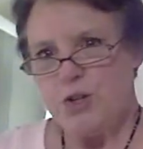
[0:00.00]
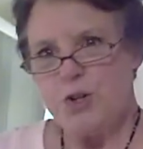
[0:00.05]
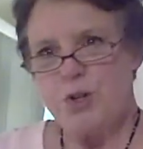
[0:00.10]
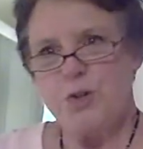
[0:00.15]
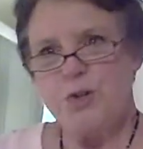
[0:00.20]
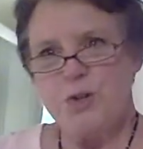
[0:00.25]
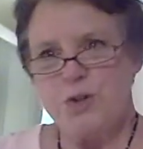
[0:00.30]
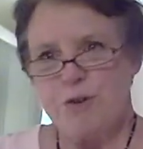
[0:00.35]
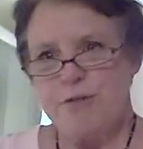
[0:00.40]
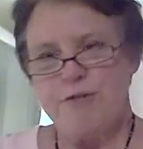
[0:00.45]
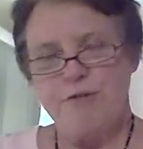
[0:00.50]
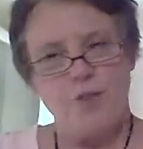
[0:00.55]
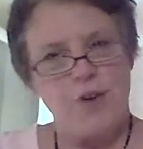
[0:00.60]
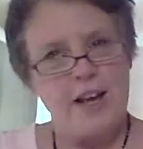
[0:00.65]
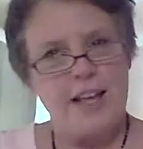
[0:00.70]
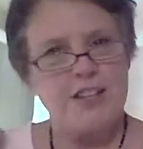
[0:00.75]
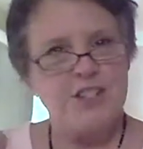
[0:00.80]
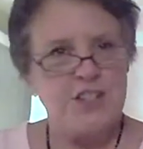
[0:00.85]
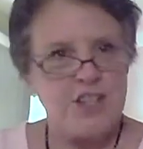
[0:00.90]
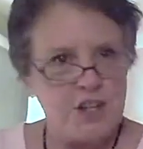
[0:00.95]
choose your
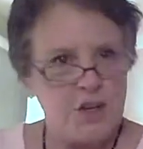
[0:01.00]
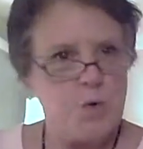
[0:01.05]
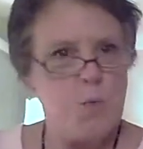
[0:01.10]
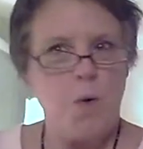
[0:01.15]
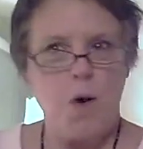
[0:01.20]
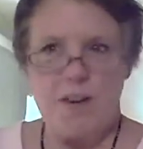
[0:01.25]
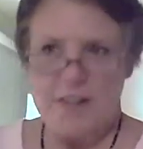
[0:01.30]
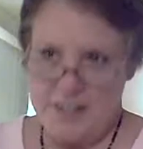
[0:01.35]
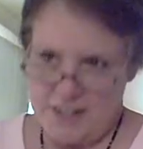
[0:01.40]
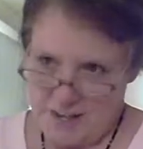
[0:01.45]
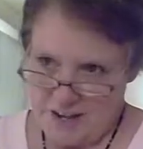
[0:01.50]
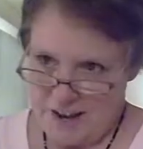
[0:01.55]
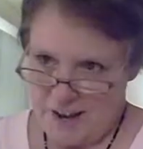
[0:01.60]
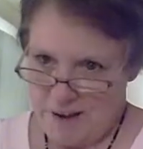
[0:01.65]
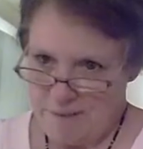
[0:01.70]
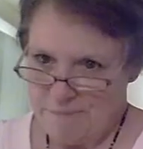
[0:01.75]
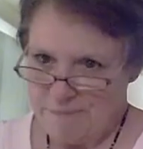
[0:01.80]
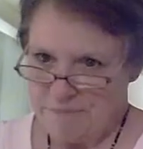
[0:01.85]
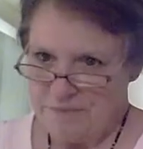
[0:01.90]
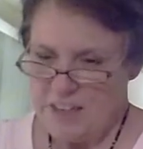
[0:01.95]
friends that you want to
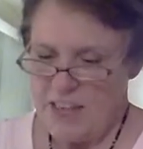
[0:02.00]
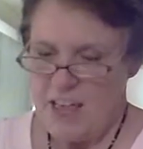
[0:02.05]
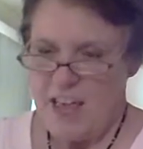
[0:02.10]
come.